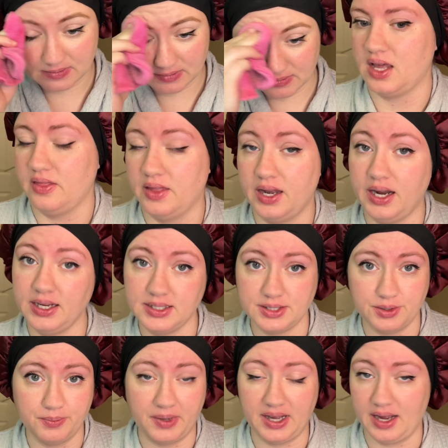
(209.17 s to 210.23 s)
And then I do
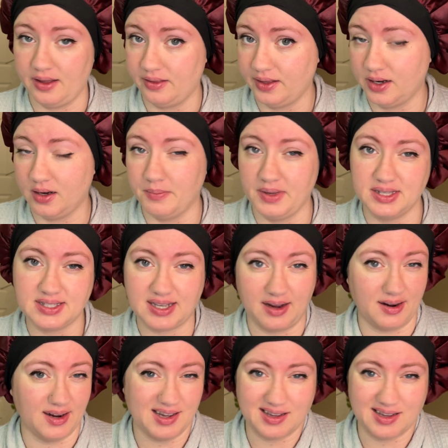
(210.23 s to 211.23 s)
my eyeliner and mascara